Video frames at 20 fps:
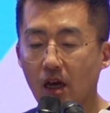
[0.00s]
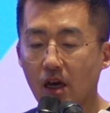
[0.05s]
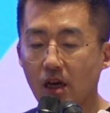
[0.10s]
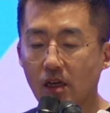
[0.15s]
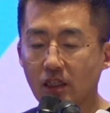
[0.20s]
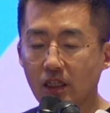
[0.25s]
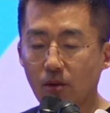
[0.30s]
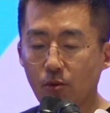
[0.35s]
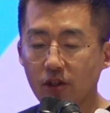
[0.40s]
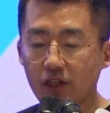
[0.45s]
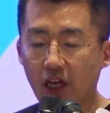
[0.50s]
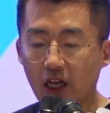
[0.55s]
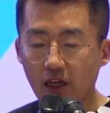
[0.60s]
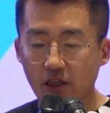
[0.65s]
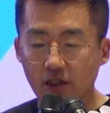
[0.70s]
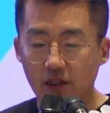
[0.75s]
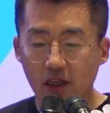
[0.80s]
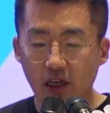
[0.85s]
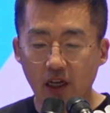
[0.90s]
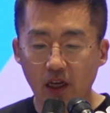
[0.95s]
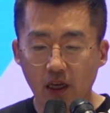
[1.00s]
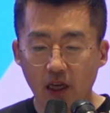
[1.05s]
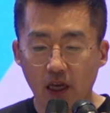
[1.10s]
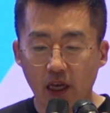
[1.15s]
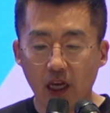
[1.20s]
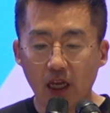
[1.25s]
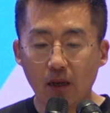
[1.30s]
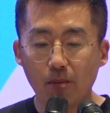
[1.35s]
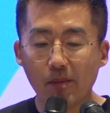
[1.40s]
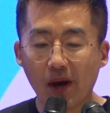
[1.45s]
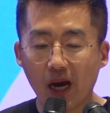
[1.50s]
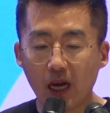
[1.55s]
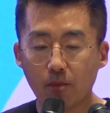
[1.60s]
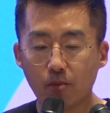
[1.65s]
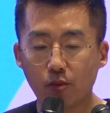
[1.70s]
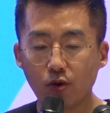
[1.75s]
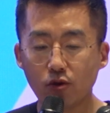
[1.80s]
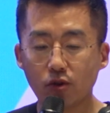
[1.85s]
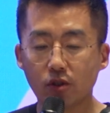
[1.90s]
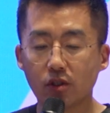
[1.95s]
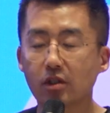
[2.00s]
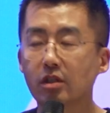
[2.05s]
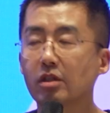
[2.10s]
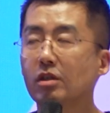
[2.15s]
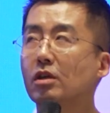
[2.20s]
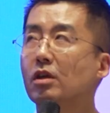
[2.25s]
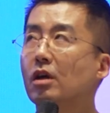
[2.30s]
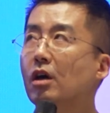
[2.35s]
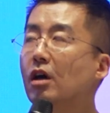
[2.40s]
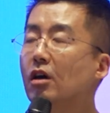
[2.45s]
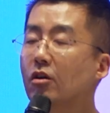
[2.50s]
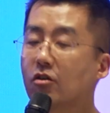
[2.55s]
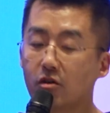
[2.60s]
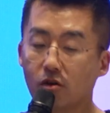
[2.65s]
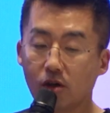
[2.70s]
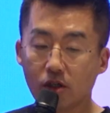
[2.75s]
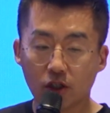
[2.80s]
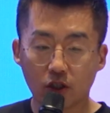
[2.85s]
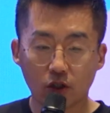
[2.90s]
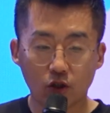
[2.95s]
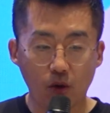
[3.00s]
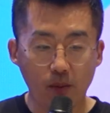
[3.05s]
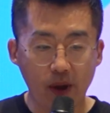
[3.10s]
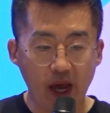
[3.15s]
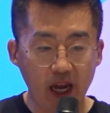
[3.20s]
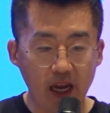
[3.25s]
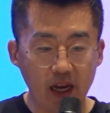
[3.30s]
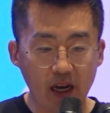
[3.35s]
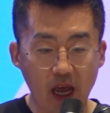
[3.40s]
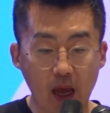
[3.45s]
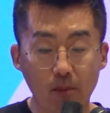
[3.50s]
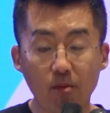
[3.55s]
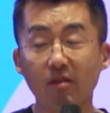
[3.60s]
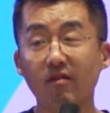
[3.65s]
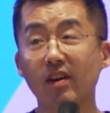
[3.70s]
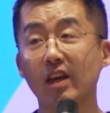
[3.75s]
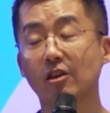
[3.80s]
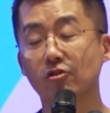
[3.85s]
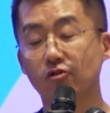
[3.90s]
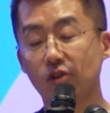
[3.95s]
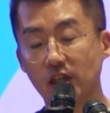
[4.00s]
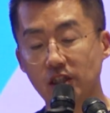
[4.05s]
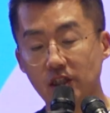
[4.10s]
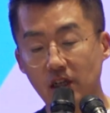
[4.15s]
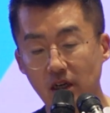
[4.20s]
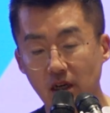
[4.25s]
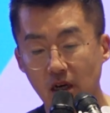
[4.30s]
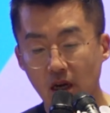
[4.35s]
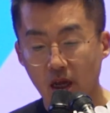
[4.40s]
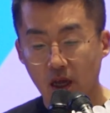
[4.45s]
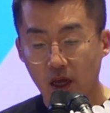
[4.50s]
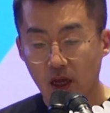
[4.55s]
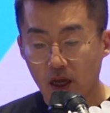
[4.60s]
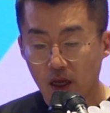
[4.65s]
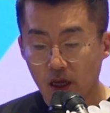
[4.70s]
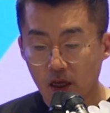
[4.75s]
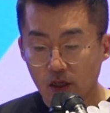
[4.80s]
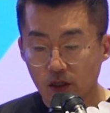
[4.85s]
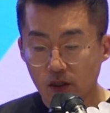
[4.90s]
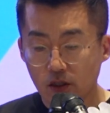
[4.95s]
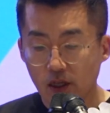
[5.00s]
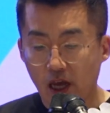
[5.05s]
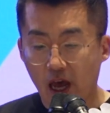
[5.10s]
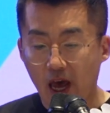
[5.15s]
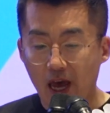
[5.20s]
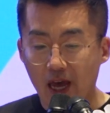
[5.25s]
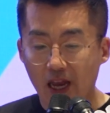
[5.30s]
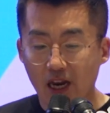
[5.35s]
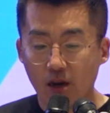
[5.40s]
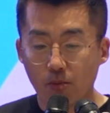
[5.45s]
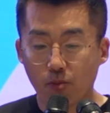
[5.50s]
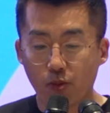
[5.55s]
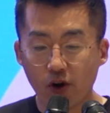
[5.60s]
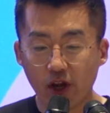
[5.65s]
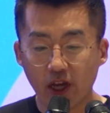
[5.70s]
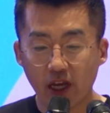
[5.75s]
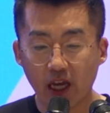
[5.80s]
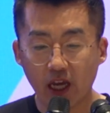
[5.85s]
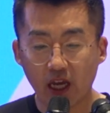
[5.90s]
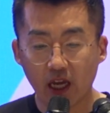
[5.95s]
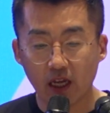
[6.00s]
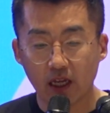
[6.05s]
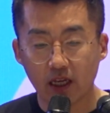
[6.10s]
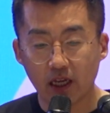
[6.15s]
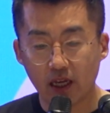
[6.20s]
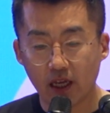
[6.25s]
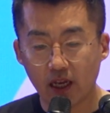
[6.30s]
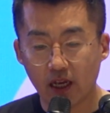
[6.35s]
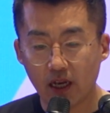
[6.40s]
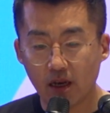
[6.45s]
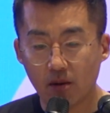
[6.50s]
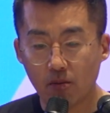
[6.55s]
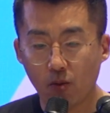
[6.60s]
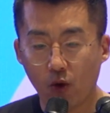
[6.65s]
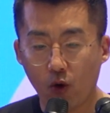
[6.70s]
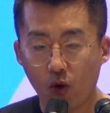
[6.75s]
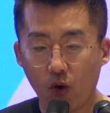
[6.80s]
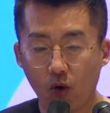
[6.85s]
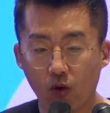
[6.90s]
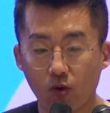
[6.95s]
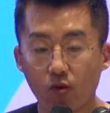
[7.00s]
simultaneously, it might boost cross-domain MEV extraction and bringing in more